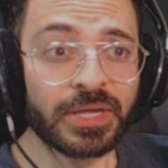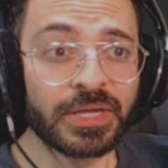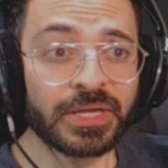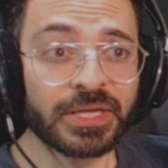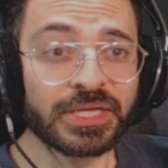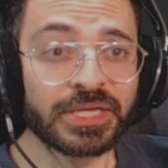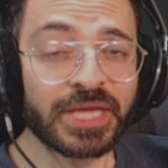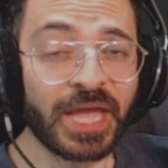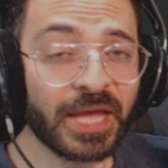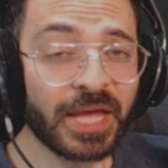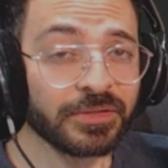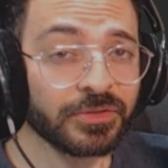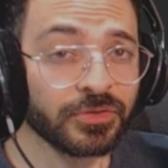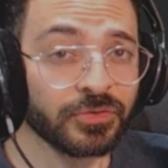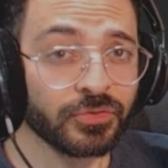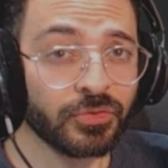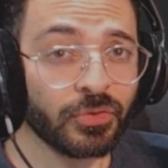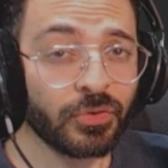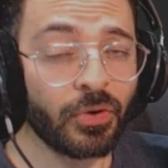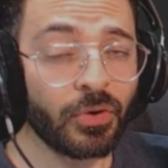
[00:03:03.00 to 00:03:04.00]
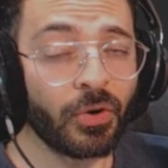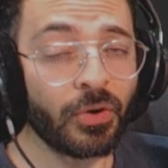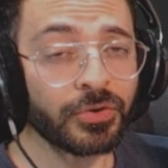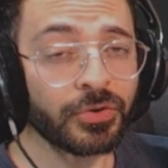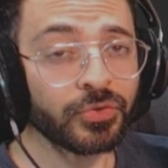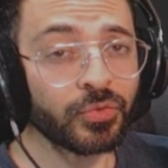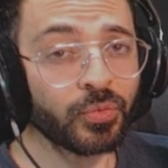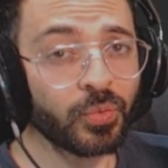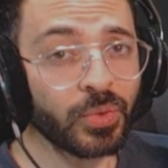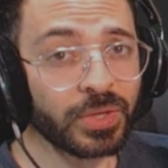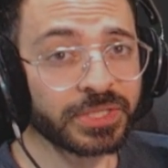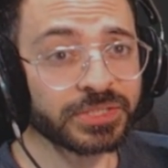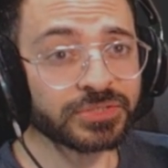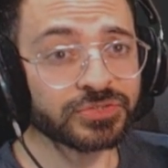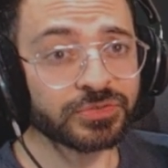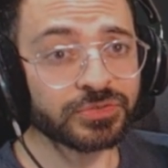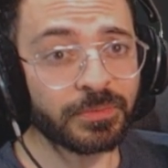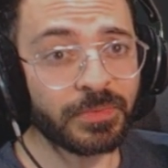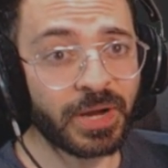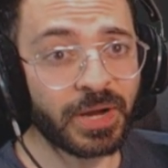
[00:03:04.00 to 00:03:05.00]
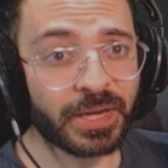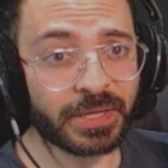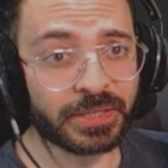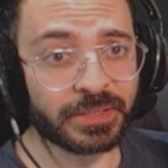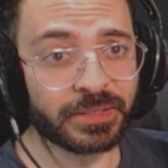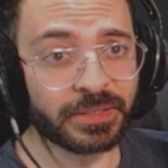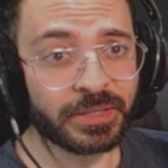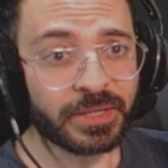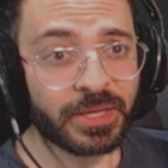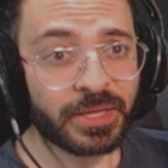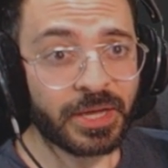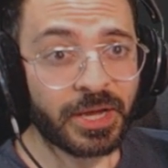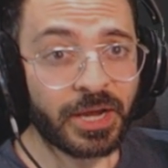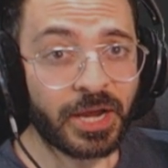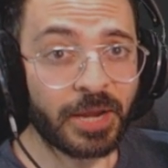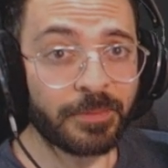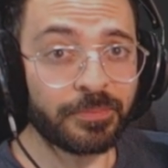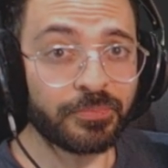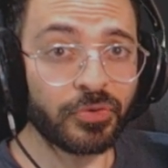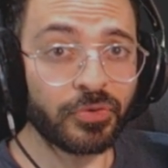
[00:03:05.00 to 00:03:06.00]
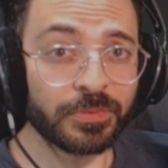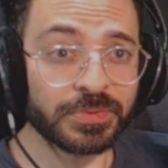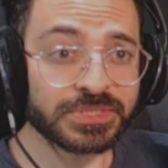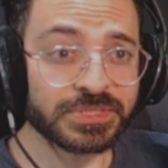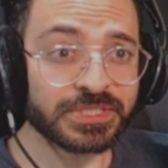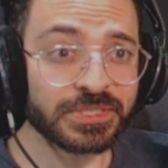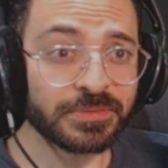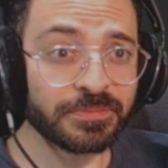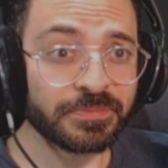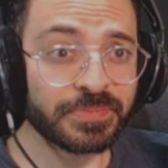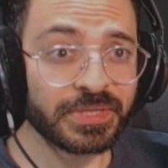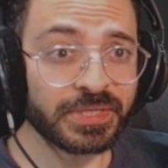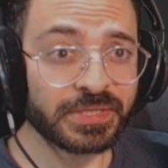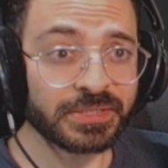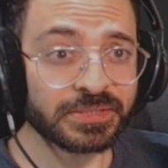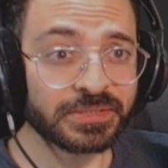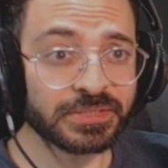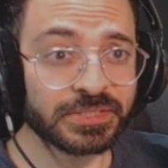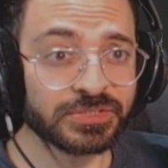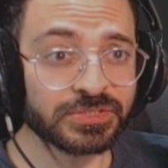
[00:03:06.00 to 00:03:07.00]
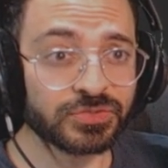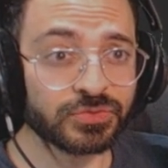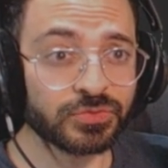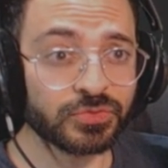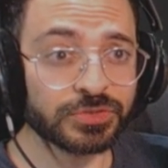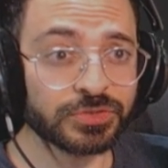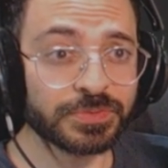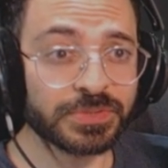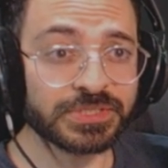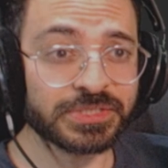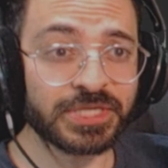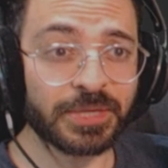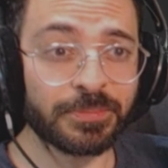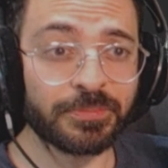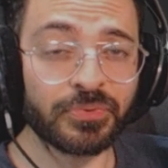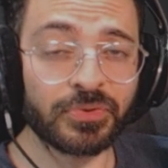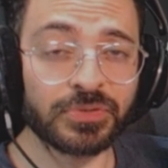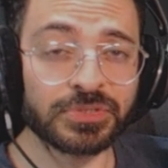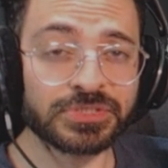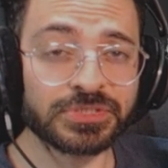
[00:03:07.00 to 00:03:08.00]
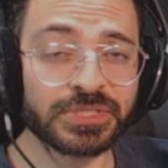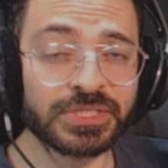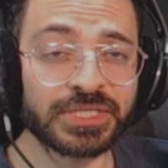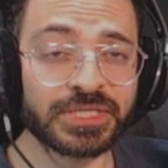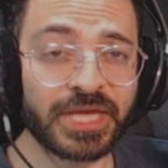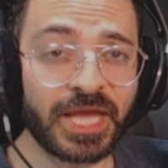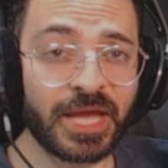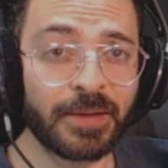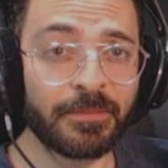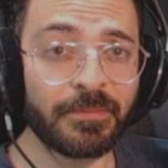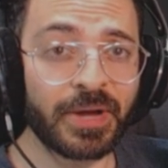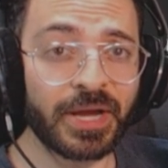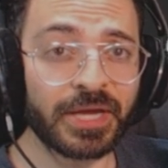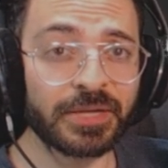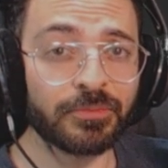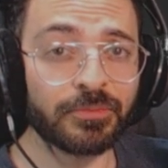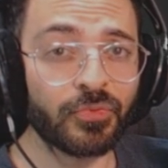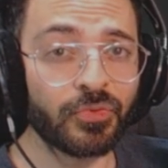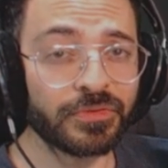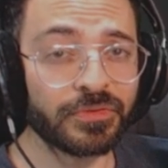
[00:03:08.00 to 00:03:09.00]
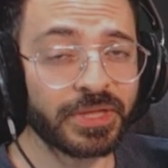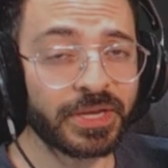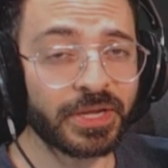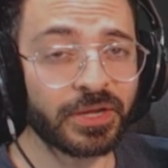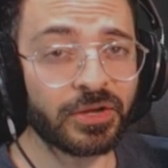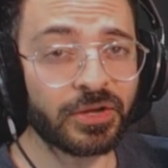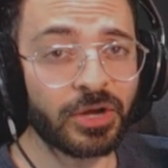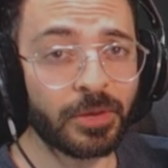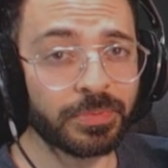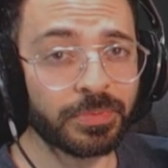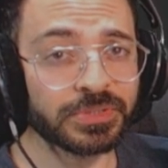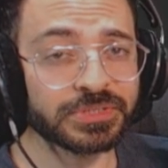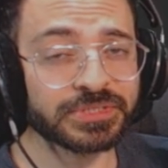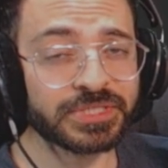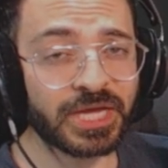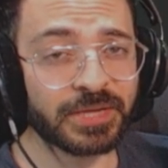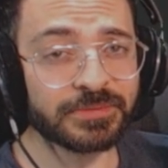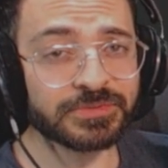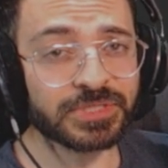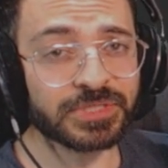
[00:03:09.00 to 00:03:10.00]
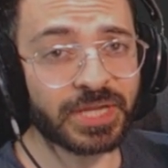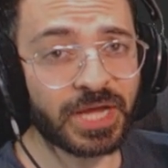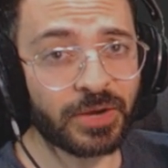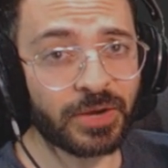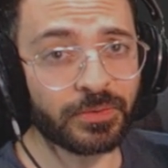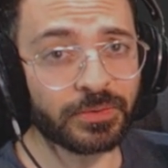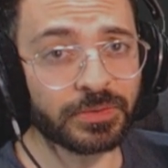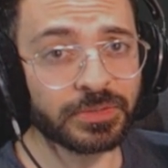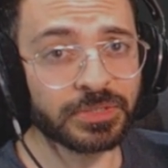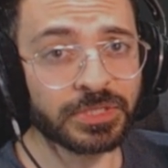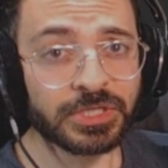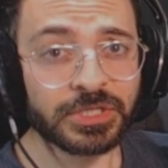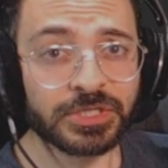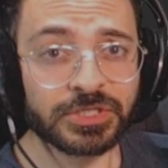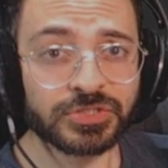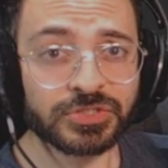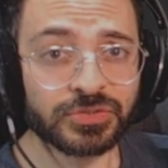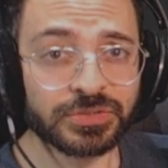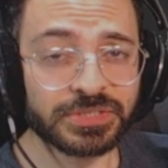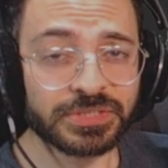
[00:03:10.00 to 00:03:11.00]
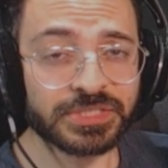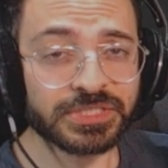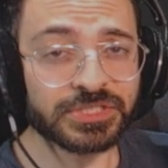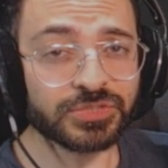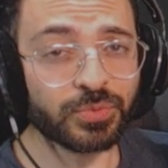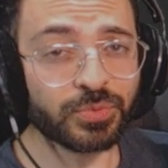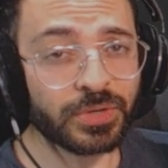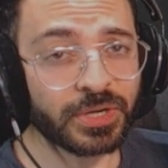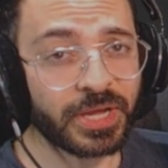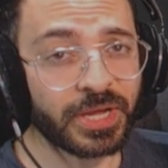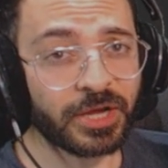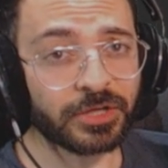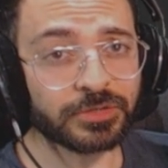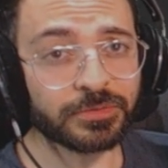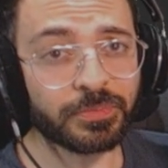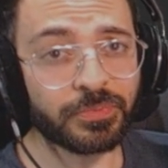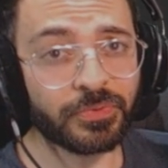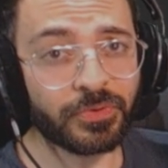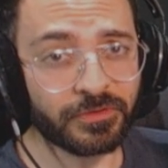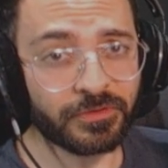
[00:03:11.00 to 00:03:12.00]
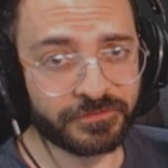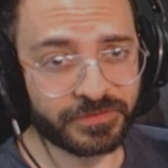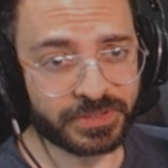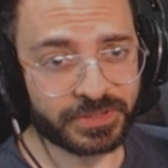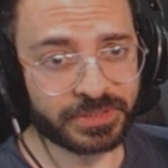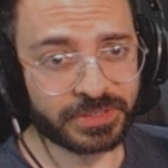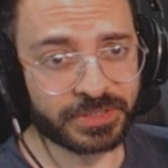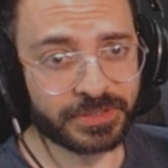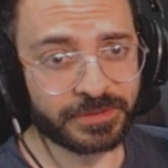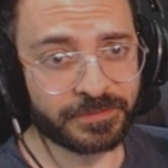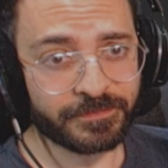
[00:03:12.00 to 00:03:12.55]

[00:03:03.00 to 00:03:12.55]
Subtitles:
can you or are you willing to mine. I purposely picked these tools because I personally can't mine more than a couple of times an hour, so these work out perfectly.